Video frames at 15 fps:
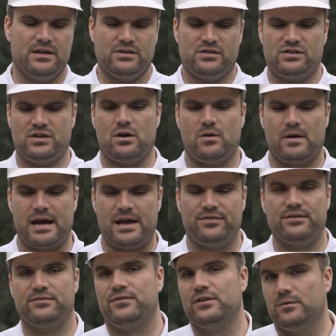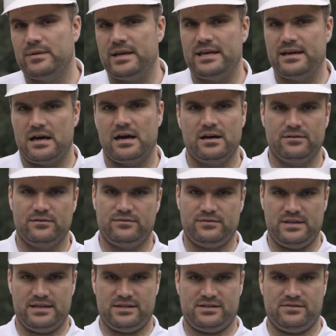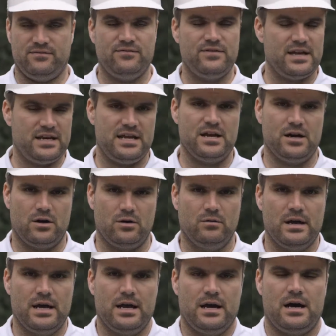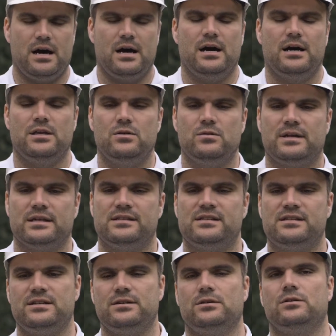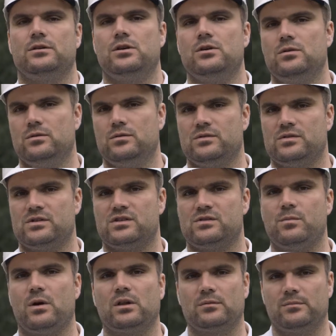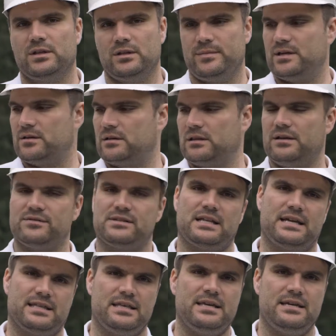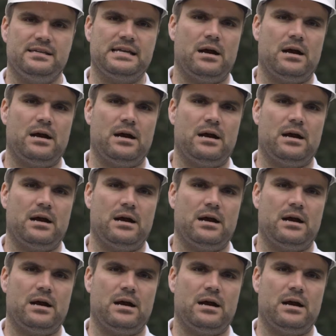So at the filming of this video, uh, you could still use smaller millimeter gloves like these.